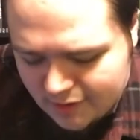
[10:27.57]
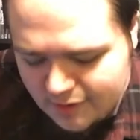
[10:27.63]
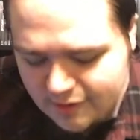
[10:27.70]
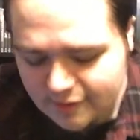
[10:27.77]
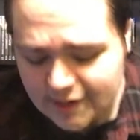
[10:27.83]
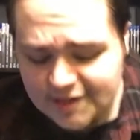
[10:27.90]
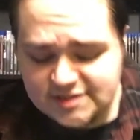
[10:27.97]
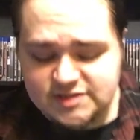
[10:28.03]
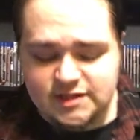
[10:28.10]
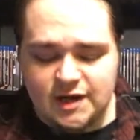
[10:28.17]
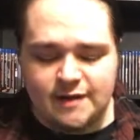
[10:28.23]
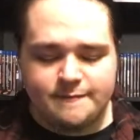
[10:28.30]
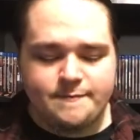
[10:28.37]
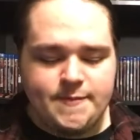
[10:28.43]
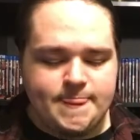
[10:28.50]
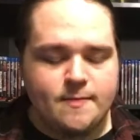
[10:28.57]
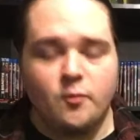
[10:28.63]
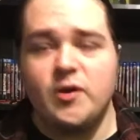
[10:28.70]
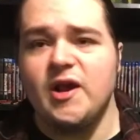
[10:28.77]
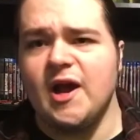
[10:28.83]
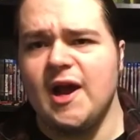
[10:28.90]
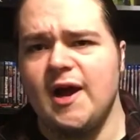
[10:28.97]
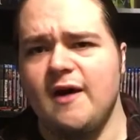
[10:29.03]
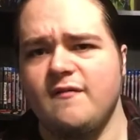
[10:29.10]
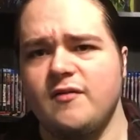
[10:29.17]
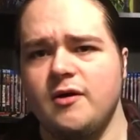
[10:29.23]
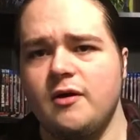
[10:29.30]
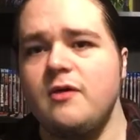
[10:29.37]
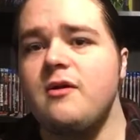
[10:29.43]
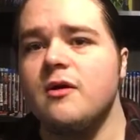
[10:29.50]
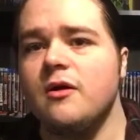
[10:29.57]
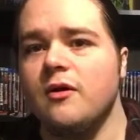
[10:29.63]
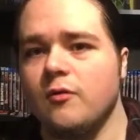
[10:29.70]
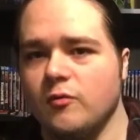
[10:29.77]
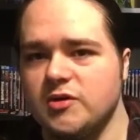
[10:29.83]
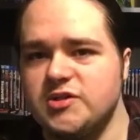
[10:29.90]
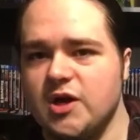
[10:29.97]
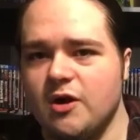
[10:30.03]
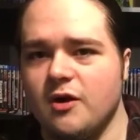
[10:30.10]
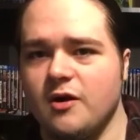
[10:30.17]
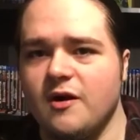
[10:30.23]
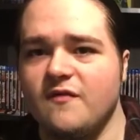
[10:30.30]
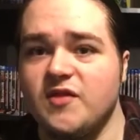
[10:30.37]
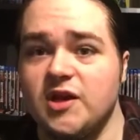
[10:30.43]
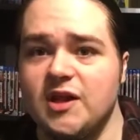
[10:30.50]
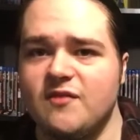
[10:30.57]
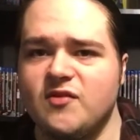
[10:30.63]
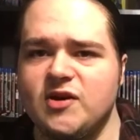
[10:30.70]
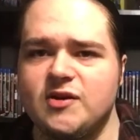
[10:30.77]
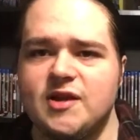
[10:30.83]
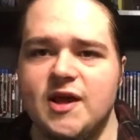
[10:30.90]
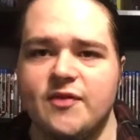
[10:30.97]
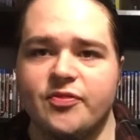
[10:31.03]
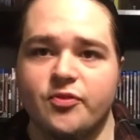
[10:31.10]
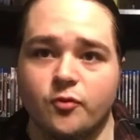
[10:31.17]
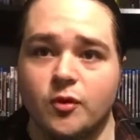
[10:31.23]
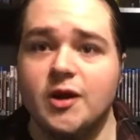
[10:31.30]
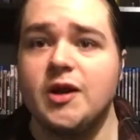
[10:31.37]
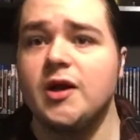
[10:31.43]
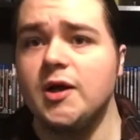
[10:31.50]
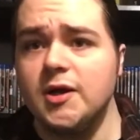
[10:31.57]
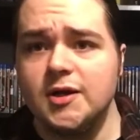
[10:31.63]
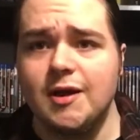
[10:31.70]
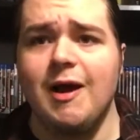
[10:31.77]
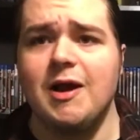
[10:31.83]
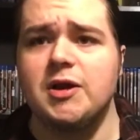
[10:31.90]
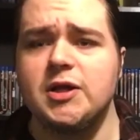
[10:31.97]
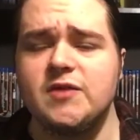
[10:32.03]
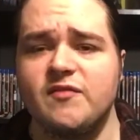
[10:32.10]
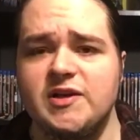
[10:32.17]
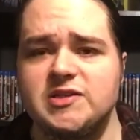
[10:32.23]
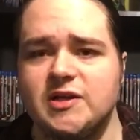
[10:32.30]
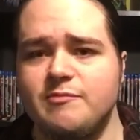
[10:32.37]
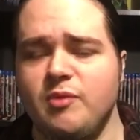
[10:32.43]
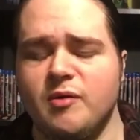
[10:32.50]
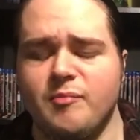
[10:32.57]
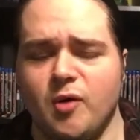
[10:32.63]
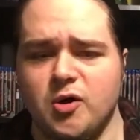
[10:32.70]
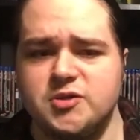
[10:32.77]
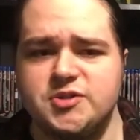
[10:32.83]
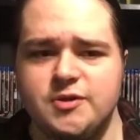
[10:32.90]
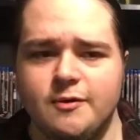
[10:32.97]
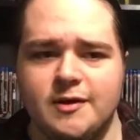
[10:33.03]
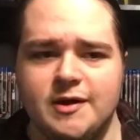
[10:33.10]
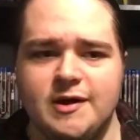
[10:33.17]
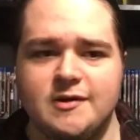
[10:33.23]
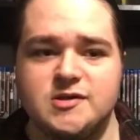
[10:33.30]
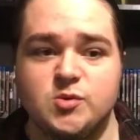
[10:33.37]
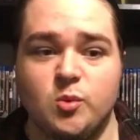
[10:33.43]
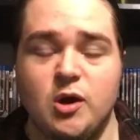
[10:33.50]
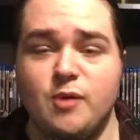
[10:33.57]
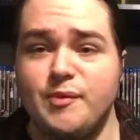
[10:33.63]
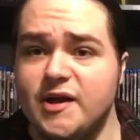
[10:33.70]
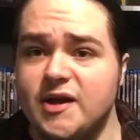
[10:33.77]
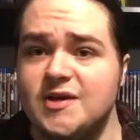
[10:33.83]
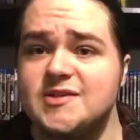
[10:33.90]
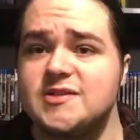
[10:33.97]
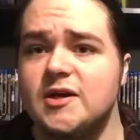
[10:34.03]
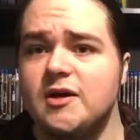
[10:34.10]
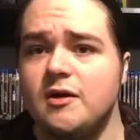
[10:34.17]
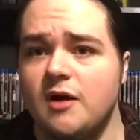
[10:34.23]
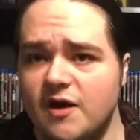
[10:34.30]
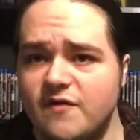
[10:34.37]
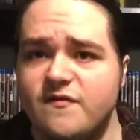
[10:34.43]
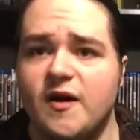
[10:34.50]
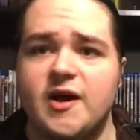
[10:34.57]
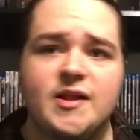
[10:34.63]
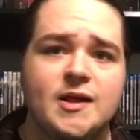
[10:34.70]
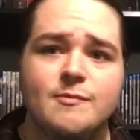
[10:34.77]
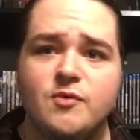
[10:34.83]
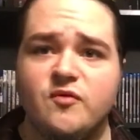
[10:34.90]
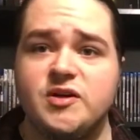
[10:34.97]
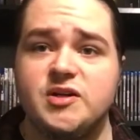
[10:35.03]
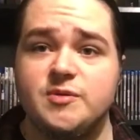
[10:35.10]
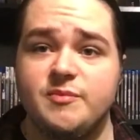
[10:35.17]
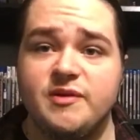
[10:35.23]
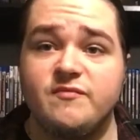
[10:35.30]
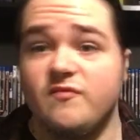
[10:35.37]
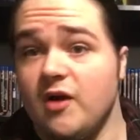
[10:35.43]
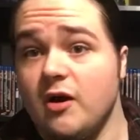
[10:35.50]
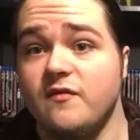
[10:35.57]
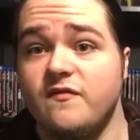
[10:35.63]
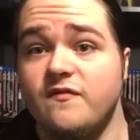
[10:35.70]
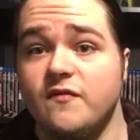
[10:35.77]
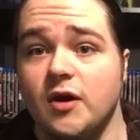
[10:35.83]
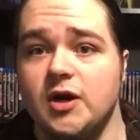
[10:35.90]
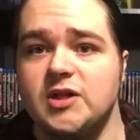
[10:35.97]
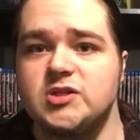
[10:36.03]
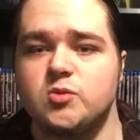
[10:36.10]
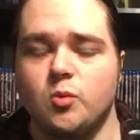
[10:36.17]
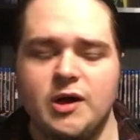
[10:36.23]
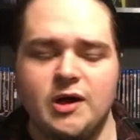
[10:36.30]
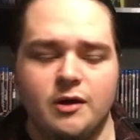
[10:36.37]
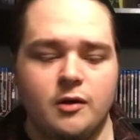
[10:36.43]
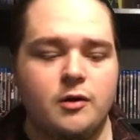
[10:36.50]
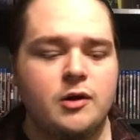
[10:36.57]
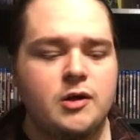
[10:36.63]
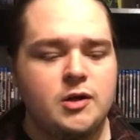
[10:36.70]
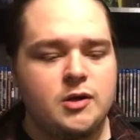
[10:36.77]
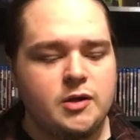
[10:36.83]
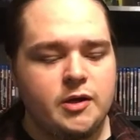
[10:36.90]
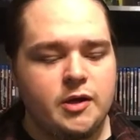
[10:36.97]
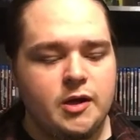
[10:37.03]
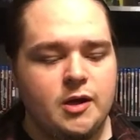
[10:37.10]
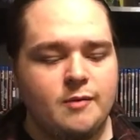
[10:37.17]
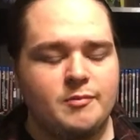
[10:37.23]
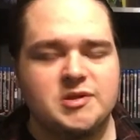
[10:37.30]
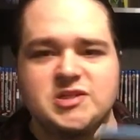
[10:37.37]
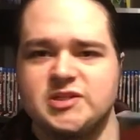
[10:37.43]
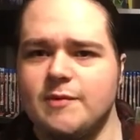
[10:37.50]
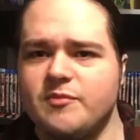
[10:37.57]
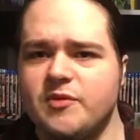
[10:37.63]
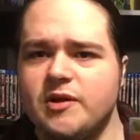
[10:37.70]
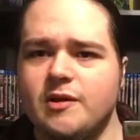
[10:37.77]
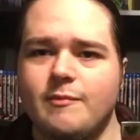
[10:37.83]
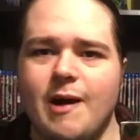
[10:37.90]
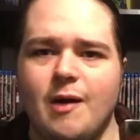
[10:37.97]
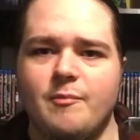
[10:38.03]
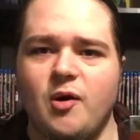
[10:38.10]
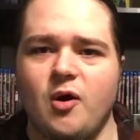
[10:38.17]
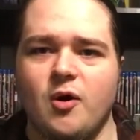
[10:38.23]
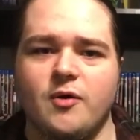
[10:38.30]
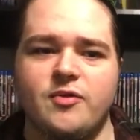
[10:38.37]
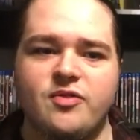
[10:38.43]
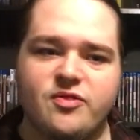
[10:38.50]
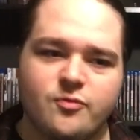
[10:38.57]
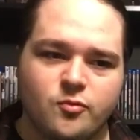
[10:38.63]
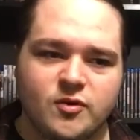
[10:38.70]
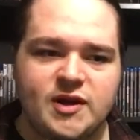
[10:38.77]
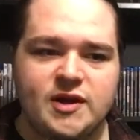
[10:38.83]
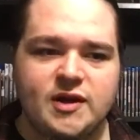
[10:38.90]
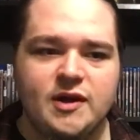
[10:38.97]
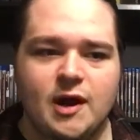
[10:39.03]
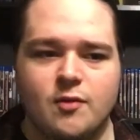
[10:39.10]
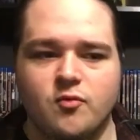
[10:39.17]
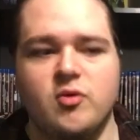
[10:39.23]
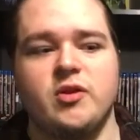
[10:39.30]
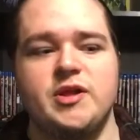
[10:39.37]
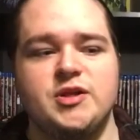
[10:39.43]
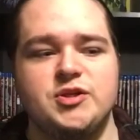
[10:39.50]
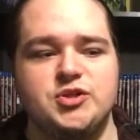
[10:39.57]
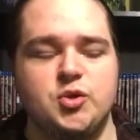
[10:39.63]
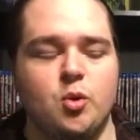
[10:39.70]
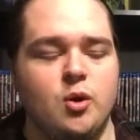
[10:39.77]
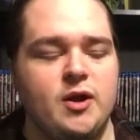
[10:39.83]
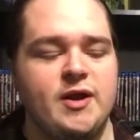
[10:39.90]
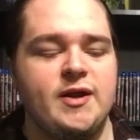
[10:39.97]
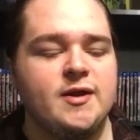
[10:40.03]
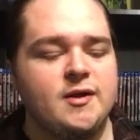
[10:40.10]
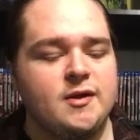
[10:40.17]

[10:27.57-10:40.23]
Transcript: Next up, we have Return of the Living Dead 3. Now, I could have easily put part 2 on here as well because I find that movie to be very fun as well. But something about part 3 I really enjoy.